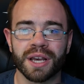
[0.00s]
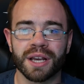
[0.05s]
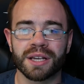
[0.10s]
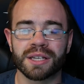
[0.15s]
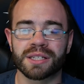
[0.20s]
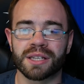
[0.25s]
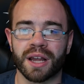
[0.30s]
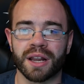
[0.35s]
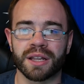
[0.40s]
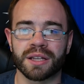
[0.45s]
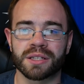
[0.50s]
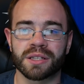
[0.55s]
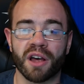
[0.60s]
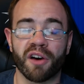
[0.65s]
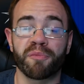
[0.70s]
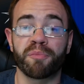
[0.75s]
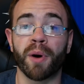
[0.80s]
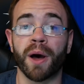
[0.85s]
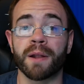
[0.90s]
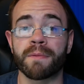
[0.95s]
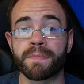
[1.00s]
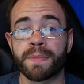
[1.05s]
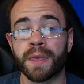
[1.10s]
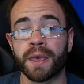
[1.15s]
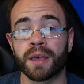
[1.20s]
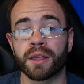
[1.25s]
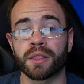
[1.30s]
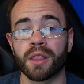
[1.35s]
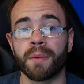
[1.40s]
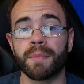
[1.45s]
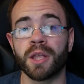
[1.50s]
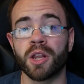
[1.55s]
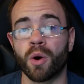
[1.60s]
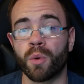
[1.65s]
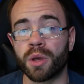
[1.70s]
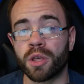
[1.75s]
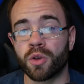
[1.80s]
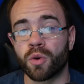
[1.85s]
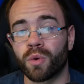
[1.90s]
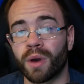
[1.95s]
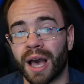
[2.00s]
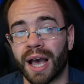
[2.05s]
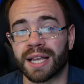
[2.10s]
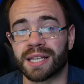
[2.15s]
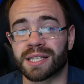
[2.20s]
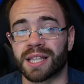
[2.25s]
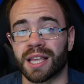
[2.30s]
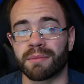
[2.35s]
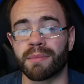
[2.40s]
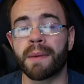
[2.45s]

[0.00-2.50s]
Exciting stuff. But let me know what you guys think.